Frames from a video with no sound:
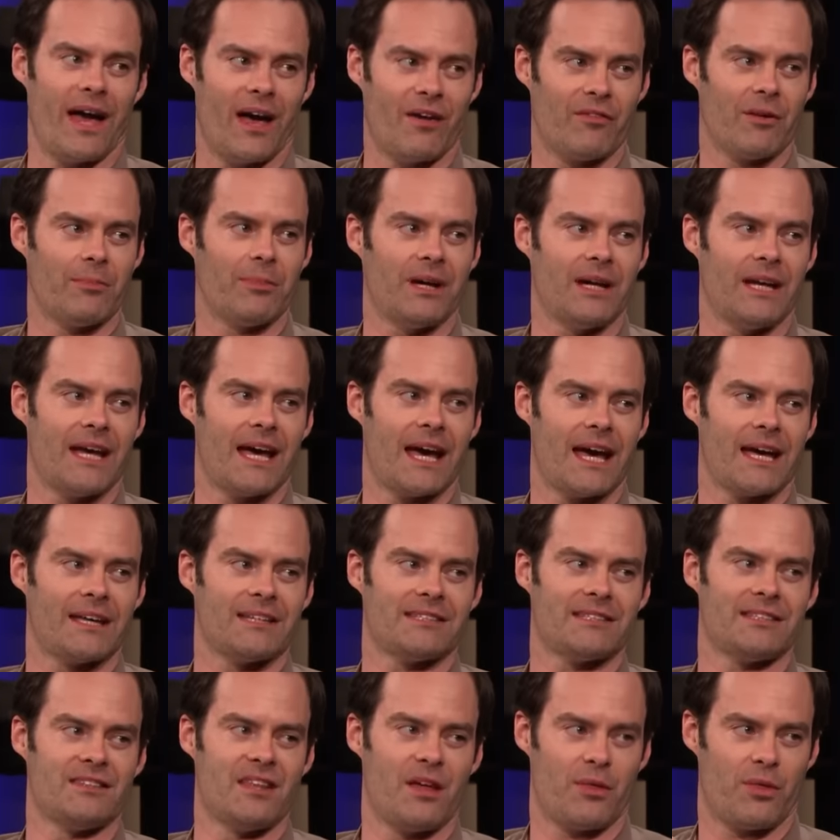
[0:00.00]
Everybody has
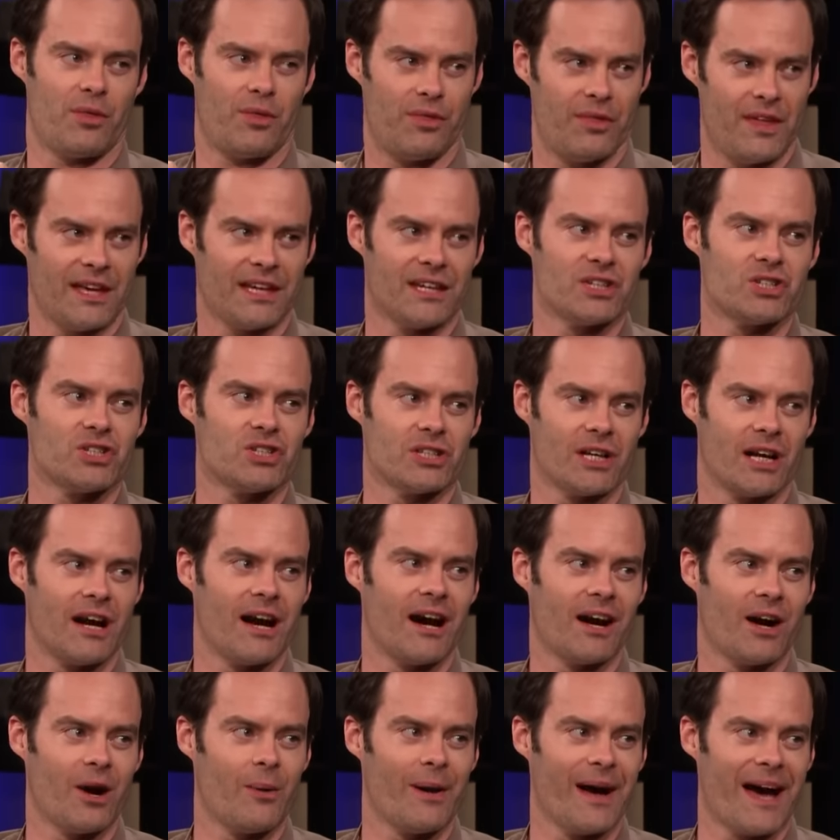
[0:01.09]
right, the right. thickest
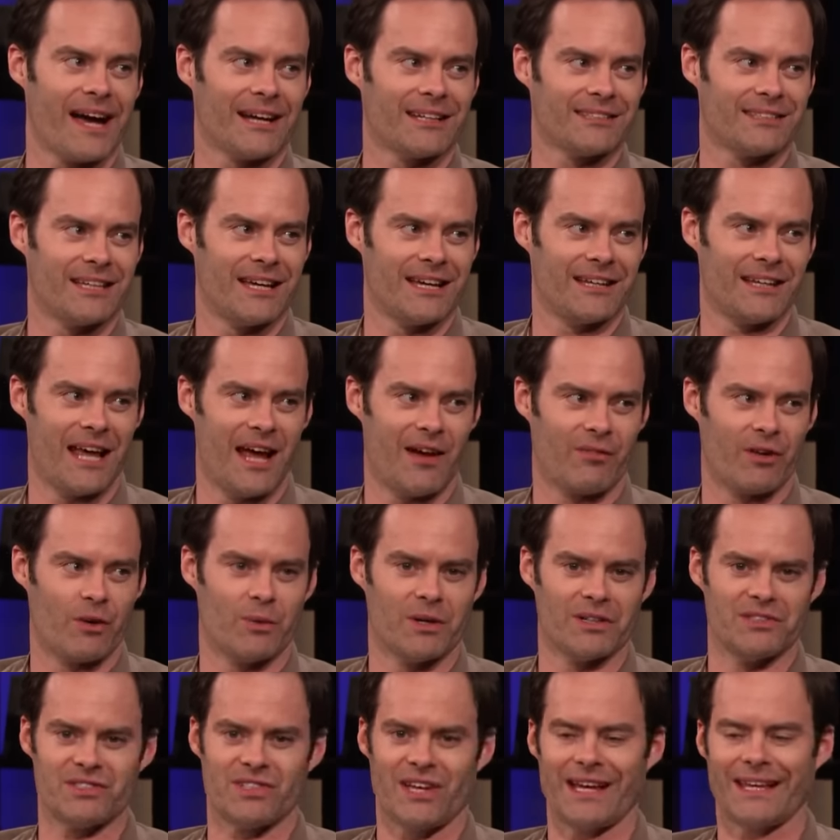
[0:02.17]
Chicago accent.
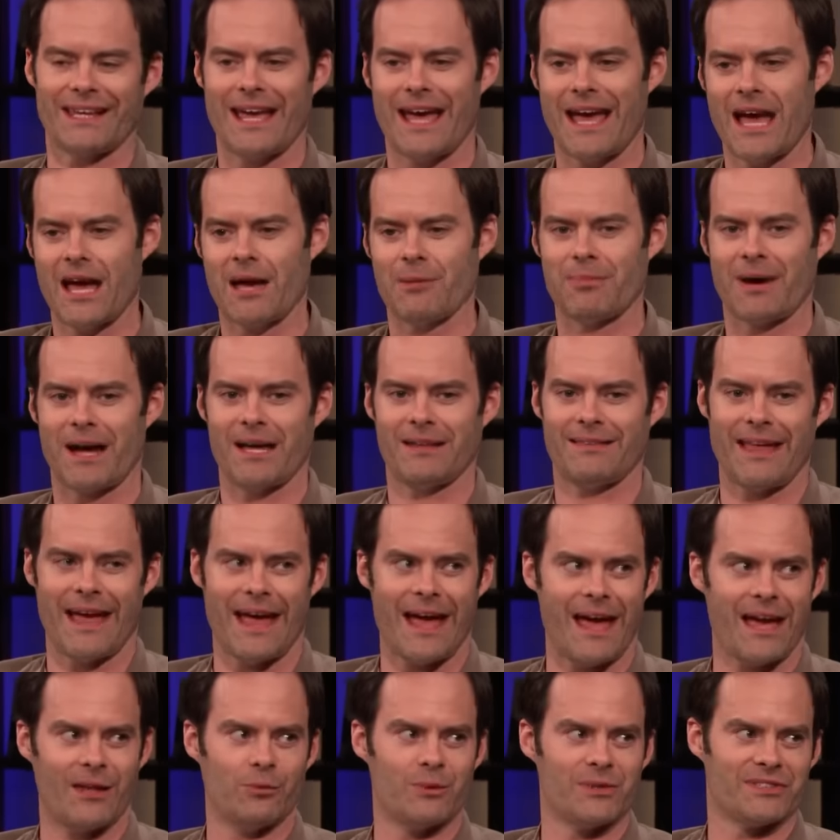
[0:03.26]
Everyone's right, like, yeah, my
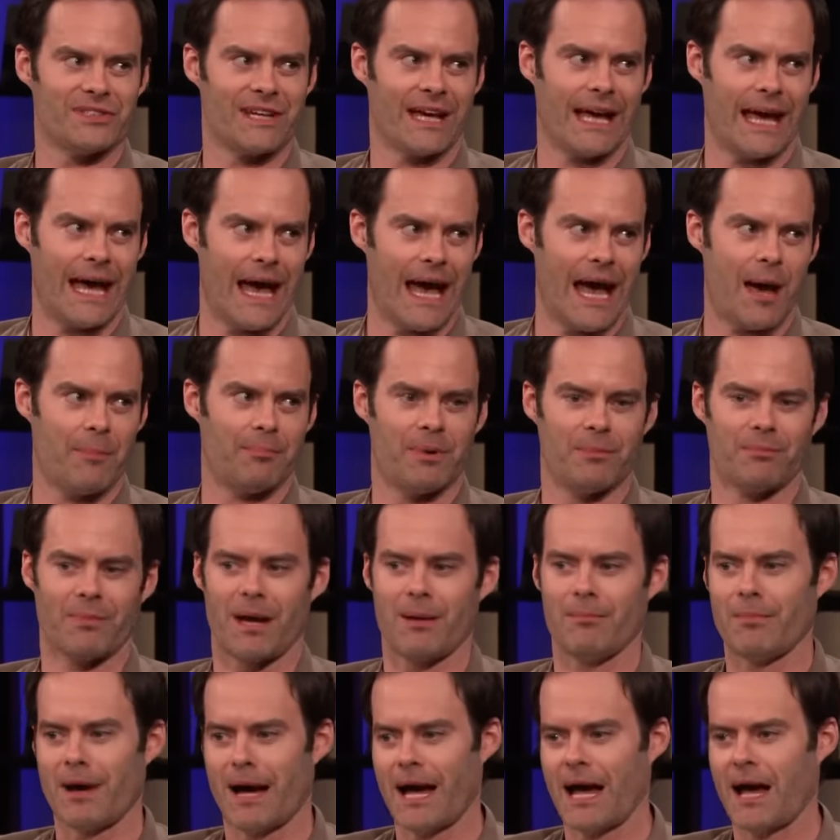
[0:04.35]
dad was a cap and my
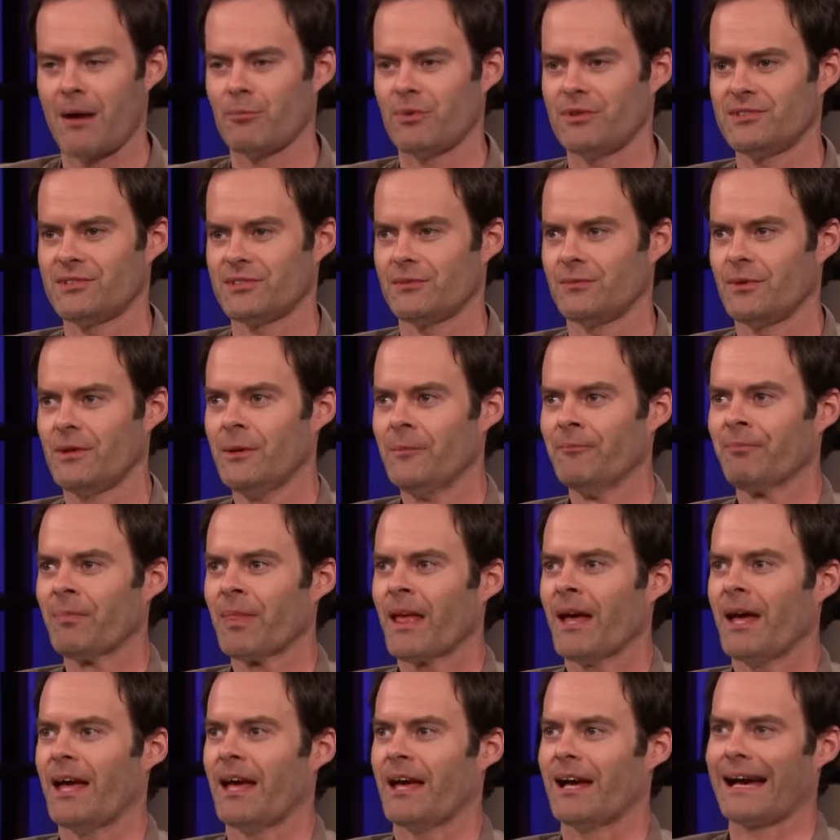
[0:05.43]
mom was a,
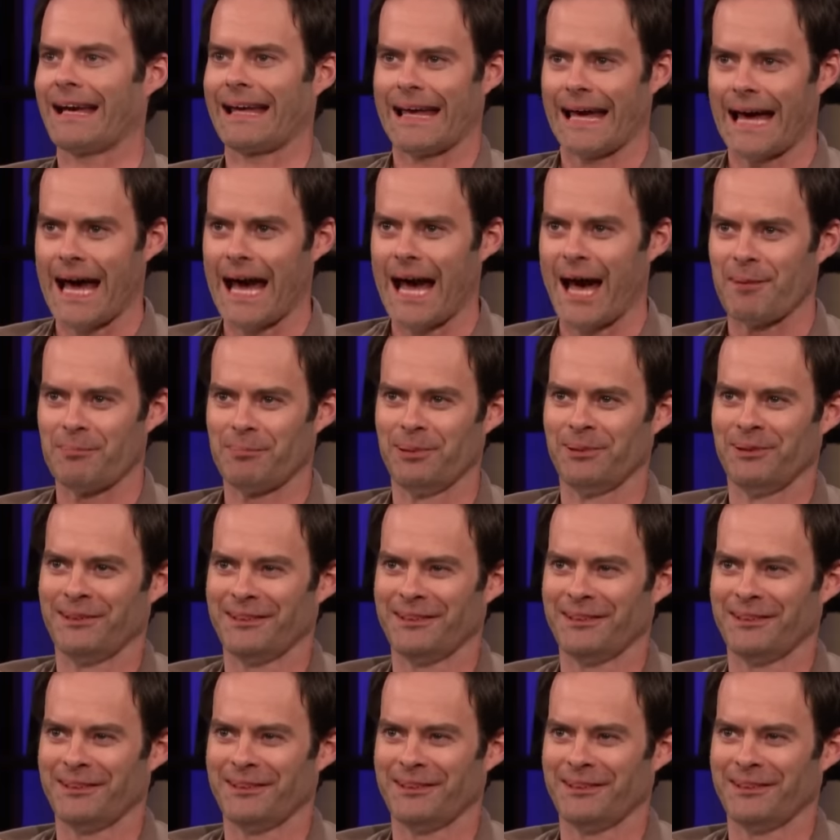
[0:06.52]
a cap.